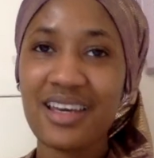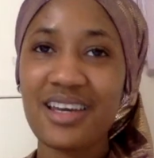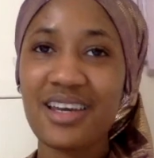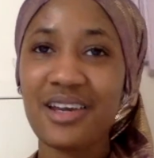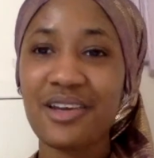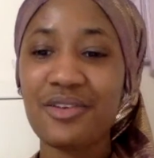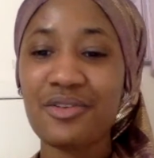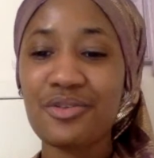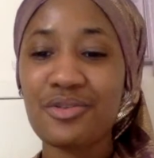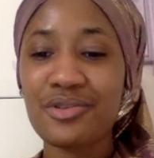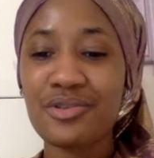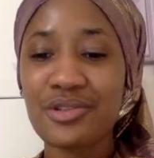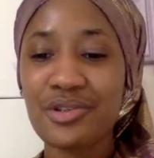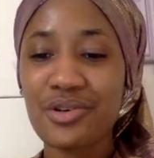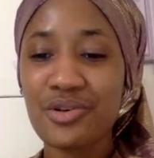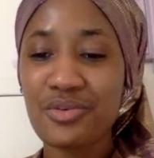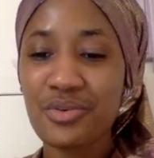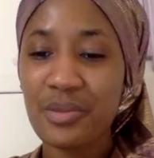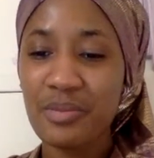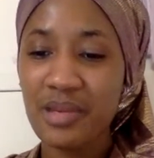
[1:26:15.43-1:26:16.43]
You know,
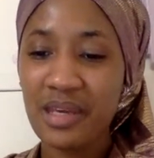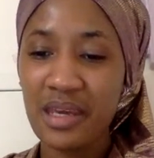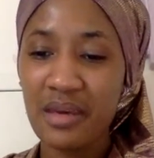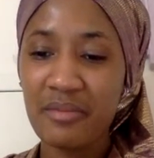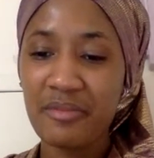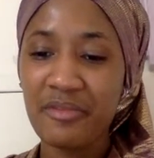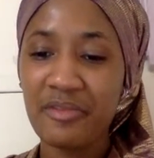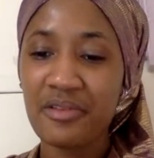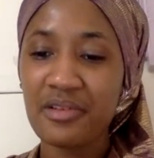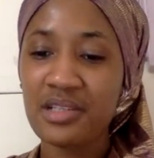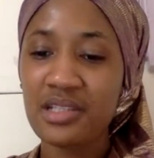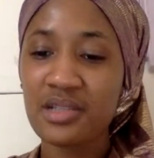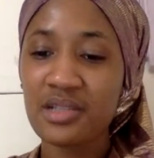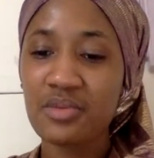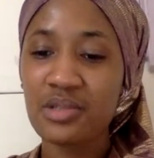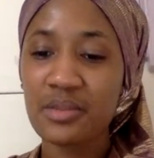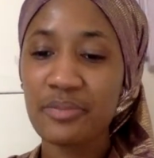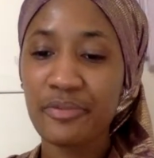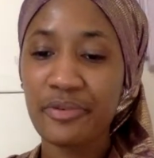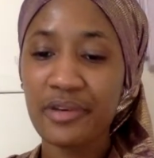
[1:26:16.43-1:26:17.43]
so we became friends. It
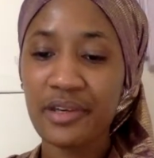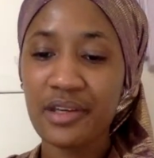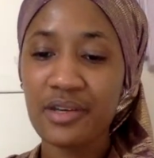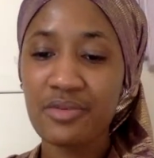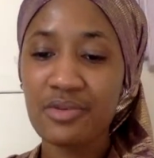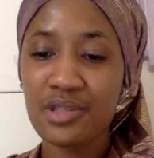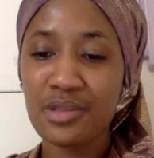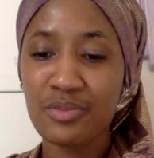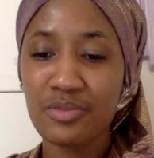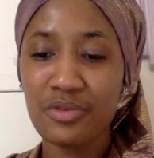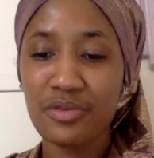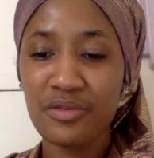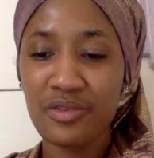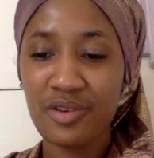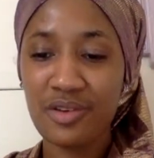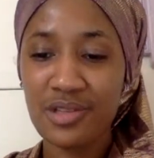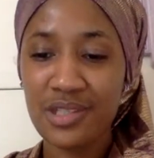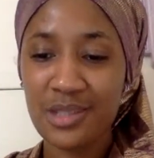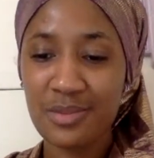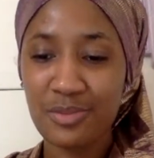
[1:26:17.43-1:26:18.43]
was pretty. It was moving
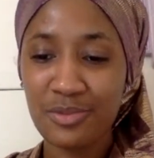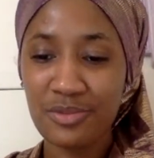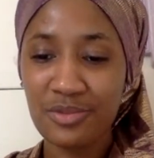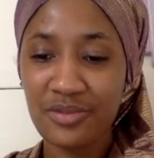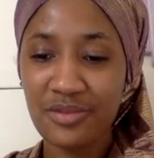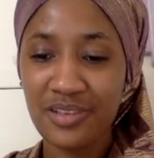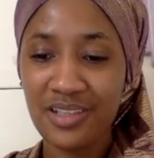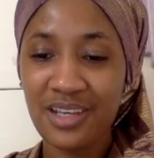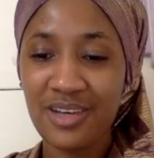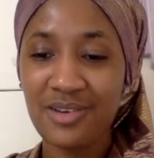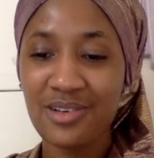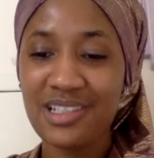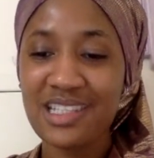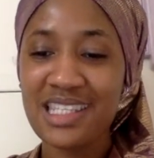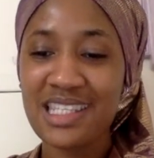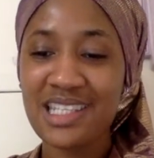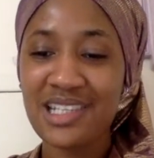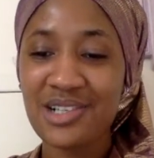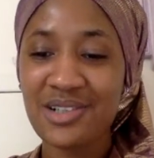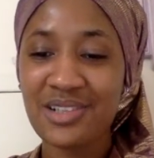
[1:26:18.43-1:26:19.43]
on smoothly
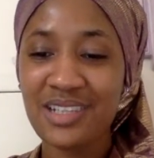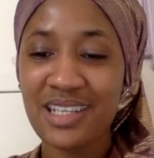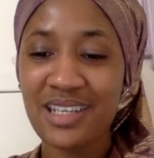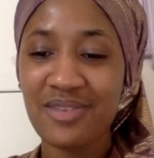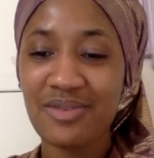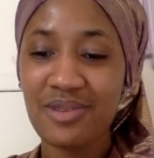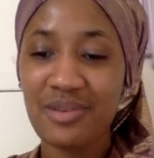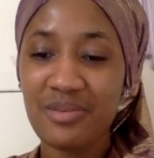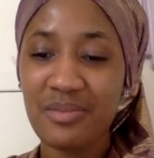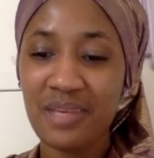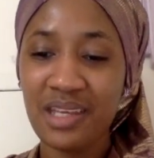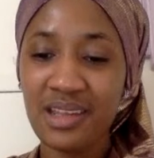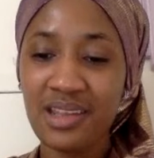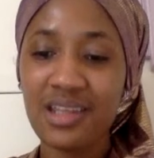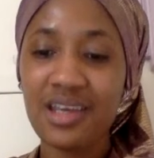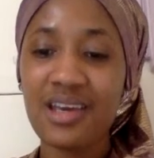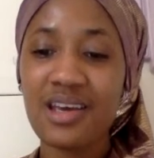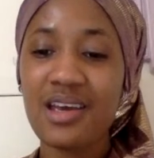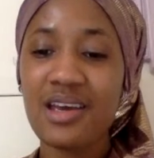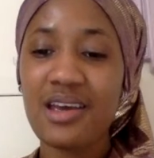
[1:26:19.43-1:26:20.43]
until then we meet
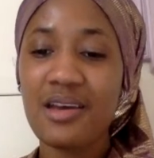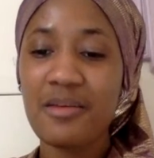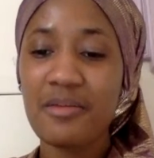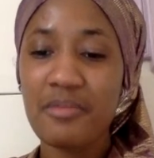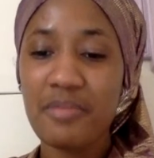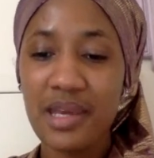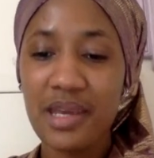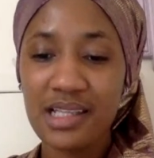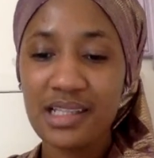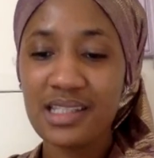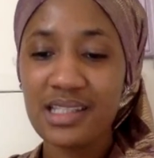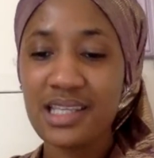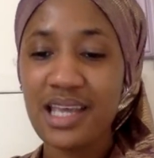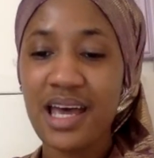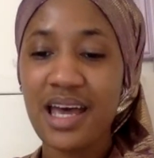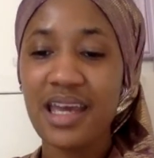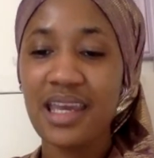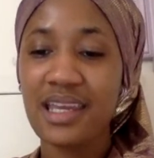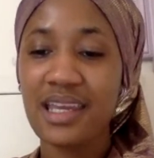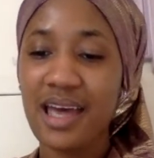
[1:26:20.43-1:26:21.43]

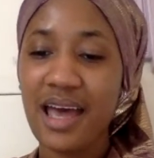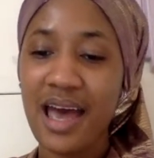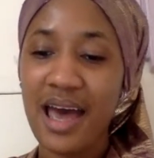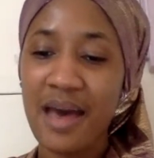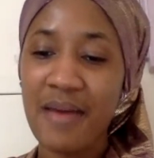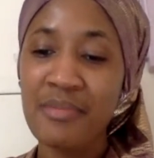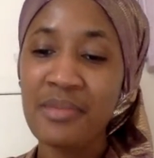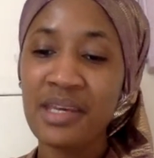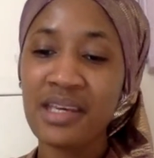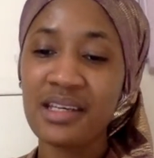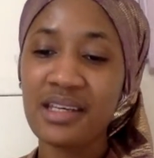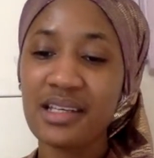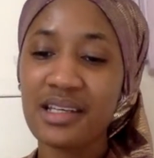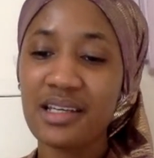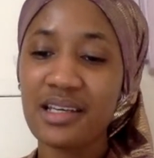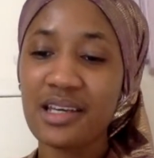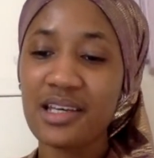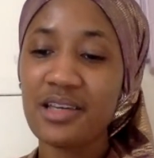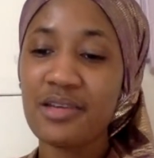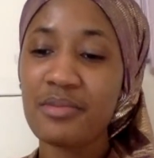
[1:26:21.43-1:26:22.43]
Binta and Ami
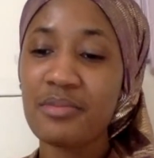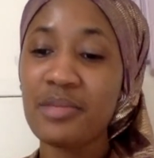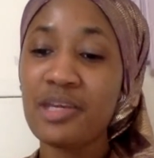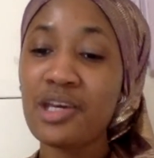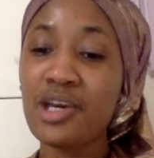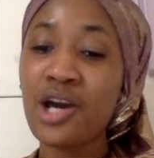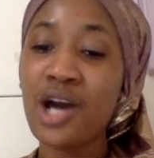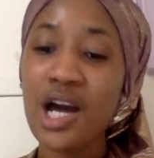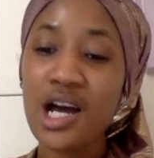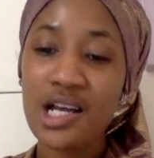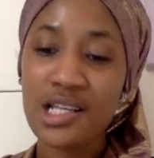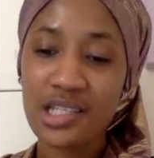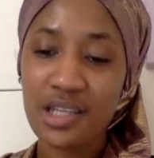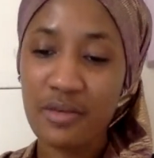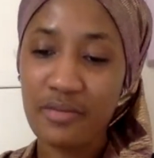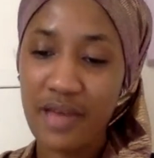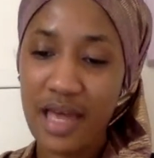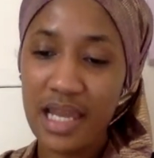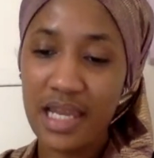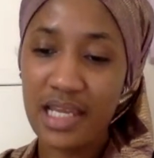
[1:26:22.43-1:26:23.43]
because
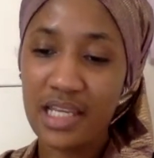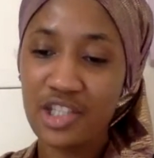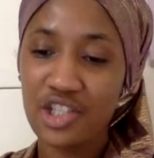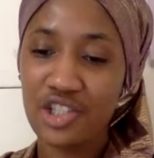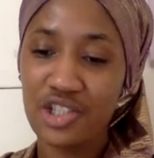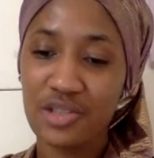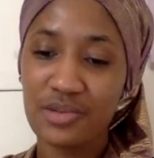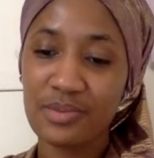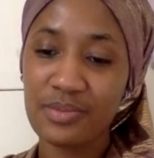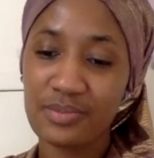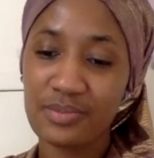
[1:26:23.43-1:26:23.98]
of allergy.